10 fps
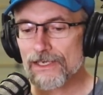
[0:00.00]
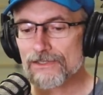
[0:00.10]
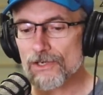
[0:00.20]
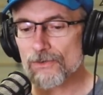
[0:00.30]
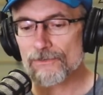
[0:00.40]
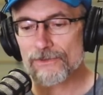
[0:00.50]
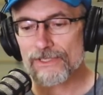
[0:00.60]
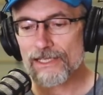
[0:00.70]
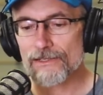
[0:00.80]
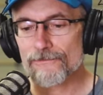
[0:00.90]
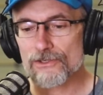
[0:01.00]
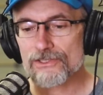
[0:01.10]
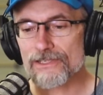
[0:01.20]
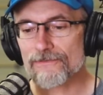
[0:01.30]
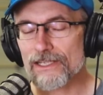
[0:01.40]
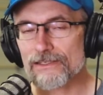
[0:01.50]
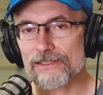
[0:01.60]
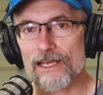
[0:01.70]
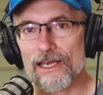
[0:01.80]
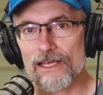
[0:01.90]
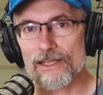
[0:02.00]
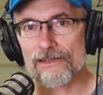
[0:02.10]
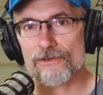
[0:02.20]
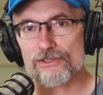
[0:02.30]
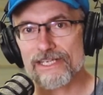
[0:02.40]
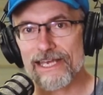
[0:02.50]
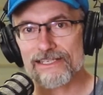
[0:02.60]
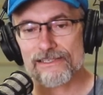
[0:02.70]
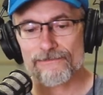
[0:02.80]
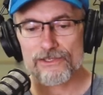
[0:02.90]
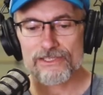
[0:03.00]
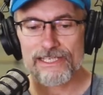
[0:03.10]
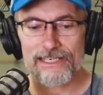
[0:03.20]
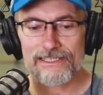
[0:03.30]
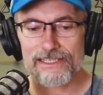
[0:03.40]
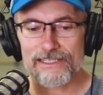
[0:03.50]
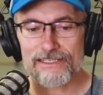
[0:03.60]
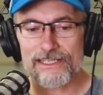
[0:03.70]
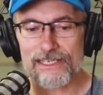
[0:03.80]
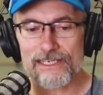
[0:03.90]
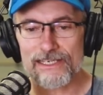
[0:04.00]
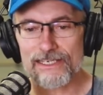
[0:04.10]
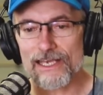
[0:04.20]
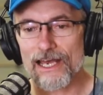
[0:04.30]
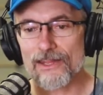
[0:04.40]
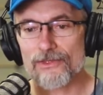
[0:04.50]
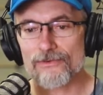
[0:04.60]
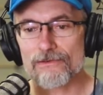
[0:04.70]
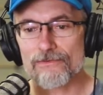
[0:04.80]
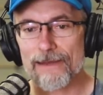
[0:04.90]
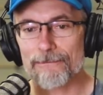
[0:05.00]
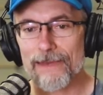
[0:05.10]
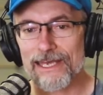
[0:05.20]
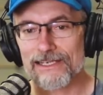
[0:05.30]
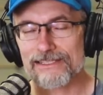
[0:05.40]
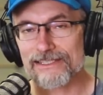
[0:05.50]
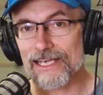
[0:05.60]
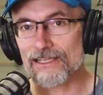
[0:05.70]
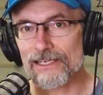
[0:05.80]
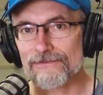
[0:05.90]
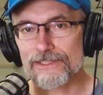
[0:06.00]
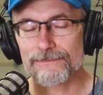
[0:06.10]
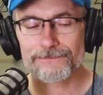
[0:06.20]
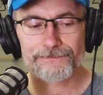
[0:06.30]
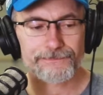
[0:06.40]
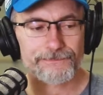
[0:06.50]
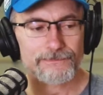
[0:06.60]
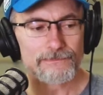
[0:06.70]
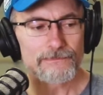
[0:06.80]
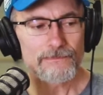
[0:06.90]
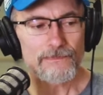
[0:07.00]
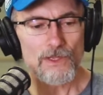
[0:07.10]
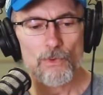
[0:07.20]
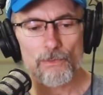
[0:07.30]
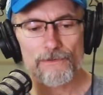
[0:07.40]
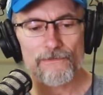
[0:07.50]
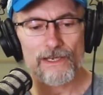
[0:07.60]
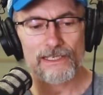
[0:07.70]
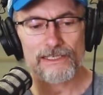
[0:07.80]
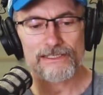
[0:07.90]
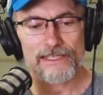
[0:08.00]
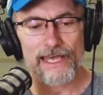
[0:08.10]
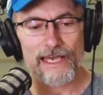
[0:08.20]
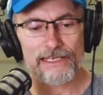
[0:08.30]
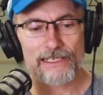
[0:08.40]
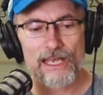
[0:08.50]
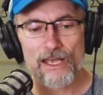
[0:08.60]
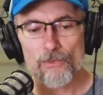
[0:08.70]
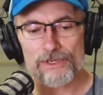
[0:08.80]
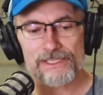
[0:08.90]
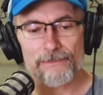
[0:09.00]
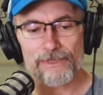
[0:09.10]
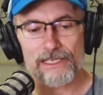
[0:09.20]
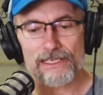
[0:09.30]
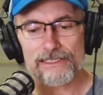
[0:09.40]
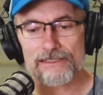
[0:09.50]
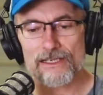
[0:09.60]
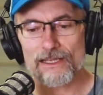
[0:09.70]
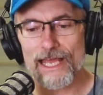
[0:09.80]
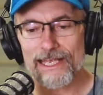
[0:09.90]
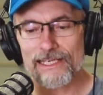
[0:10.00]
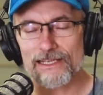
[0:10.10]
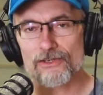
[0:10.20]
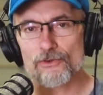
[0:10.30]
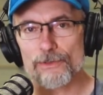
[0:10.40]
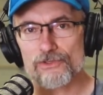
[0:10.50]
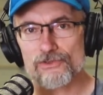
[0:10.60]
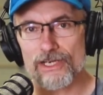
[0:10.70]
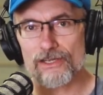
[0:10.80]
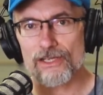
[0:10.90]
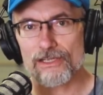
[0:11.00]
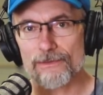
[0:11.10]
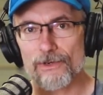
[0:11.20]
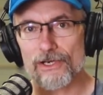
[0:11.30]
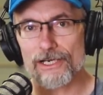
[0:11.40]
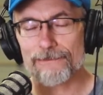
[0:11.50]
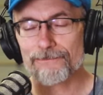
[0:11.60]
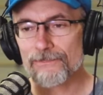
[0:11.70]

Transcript: So take the first event, the first test. The first test is the three rep max deadlift what we find is that when somebody is lacking the grip strength on the bar,